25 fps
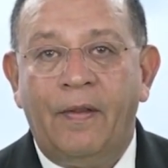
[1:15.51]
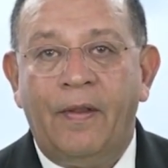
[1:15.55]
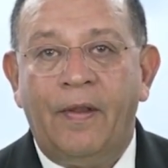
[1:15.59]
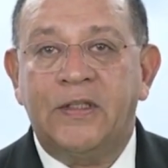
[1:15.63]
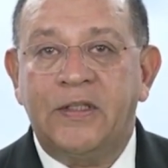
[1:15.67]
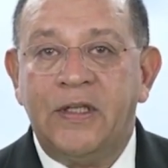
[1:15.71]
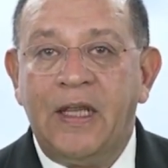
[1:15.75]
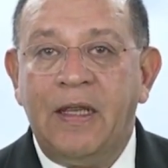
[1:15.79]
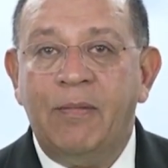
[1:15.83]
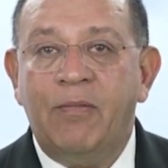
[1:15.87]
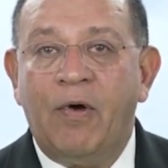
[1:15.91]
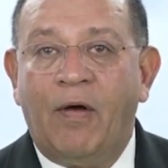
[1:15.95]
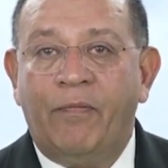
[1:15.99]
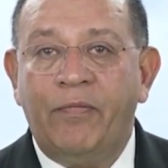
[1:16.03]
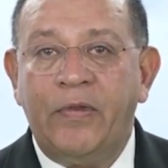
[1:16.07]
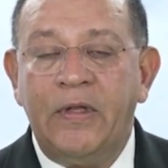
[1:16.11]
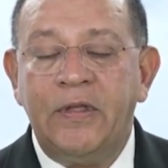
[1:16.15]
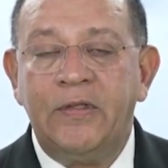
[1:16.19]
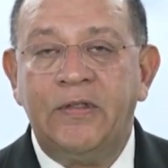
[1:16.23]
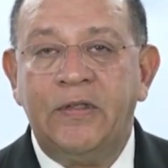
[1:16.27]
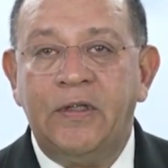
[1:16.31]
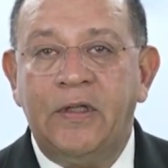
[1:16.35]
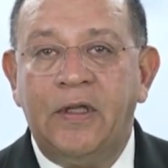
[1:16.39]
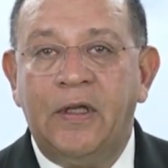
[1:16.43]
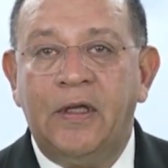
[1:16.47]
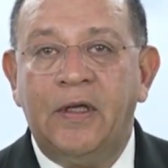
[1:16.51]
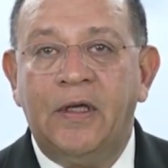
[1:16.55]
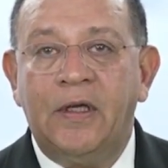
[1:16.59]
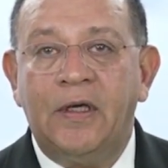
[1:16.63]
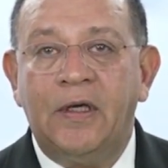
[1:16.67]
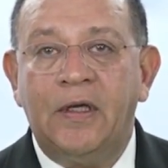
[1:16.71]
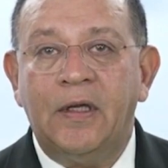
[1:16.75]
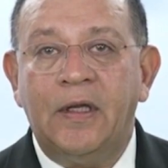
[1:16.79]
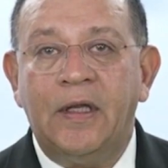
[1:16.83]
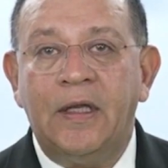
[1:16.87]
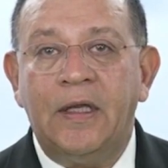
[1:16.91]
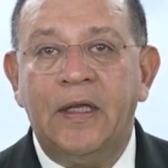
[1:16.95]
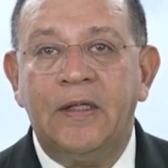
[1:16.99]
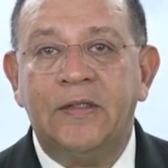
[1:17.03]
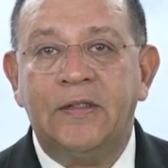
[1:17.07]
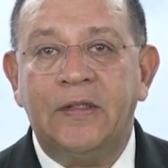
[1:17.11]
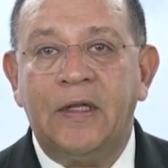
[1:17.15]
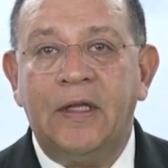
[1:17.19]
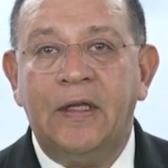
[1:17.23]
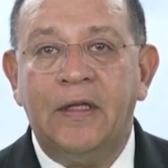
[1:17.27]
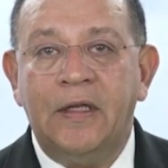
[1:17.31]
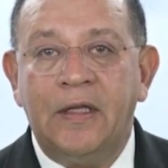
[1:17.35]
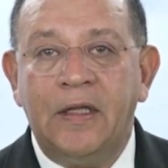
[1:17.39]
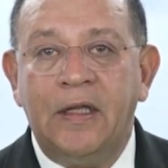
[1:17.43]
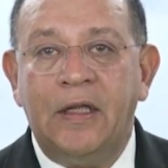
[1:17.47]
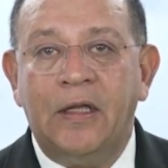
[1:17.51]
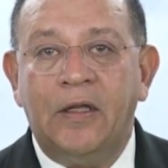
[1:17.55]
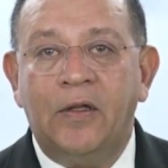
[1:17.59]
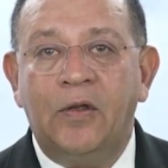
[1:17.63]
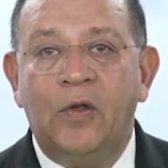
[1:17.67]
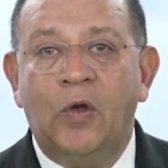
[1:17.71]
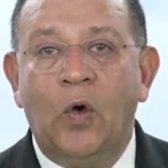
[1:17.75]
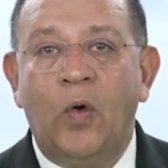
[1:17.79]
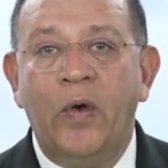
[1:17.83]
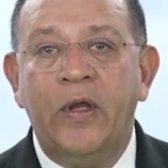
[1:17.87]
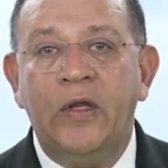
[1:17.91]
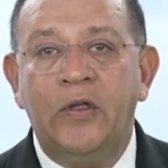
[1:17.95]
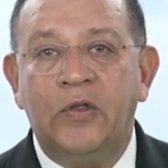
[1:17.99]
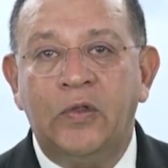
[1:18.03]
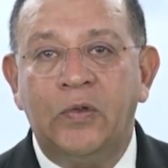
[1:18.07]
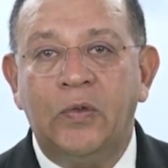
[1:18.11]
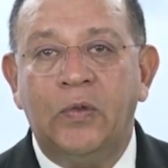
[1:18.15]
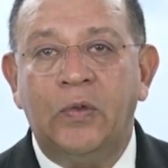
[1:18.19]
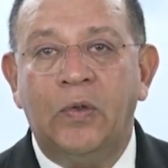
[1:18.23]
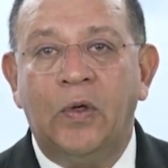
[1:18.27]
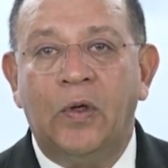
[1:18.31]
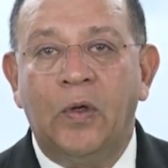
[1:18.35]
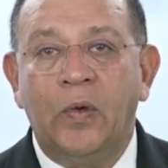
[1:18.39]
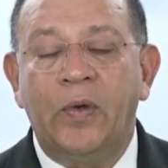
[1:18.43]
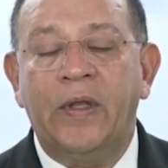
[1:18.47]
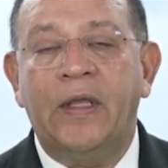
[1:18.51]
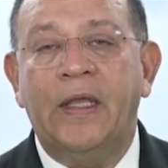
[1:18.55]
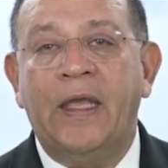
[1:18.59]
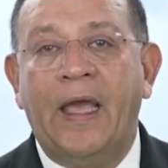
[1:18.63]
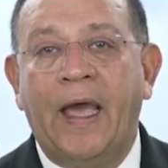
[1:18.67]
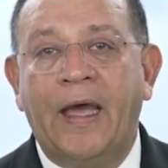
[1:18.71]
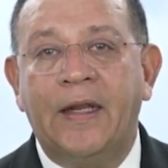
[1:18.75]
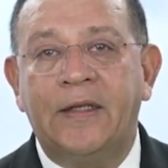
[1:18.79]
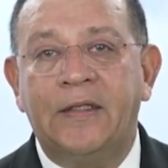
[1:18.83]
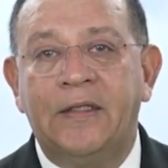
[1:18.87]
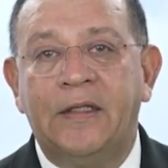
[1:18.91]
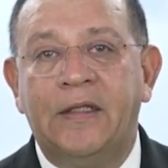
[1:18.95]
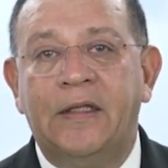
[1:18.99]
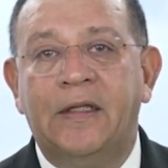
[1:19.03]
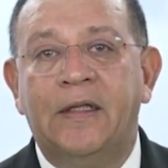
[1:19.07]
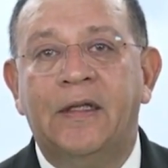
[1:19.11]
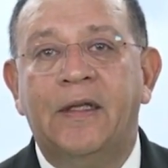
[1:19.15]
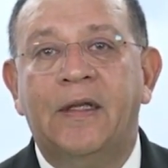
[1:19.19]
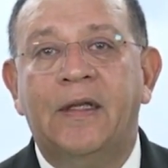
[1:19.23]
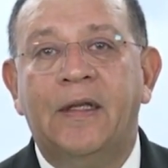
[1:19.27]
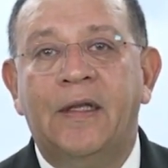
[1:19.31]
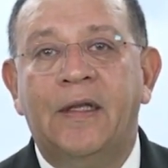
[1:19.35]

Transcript: The theme of this year is indeed going to looking at the